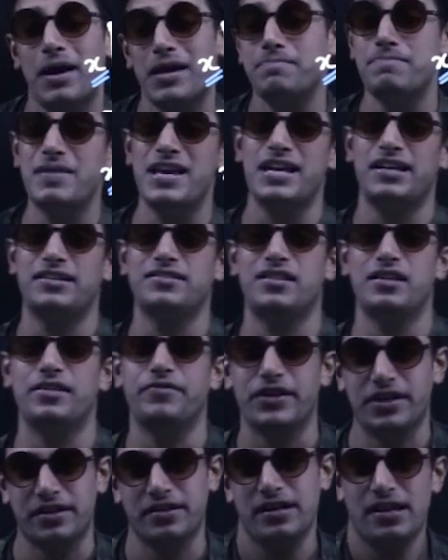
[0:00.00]
my bae, is
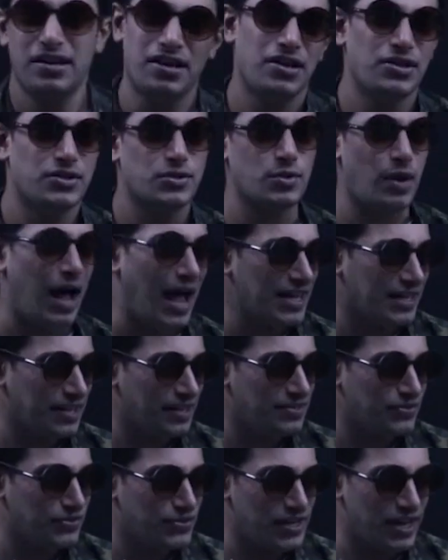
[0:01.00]
living. So I
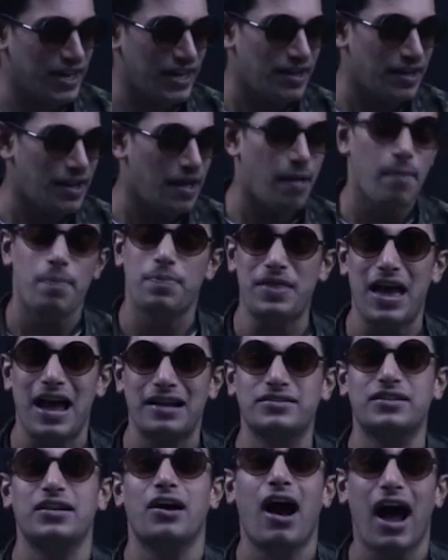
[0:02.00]
can say
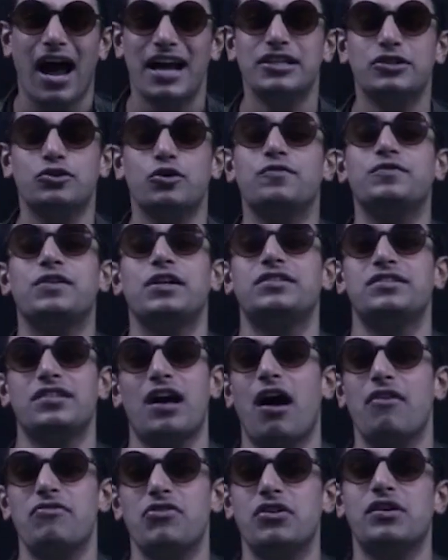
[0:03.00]
that the height of the
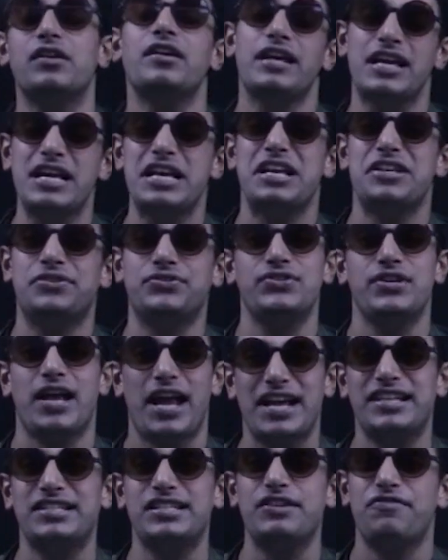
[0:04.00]
tower is
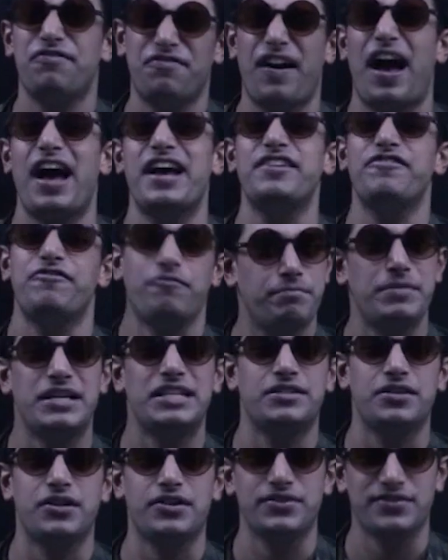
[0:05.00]
85
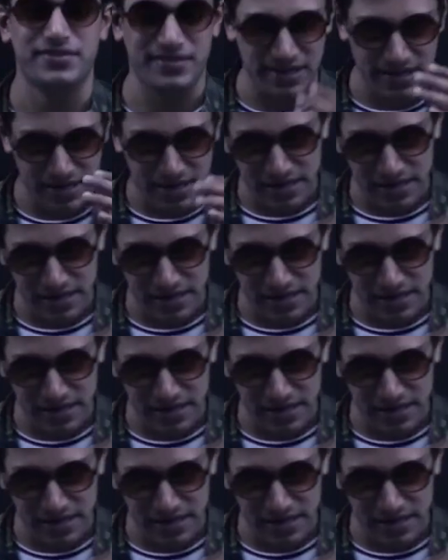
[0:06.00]
meters.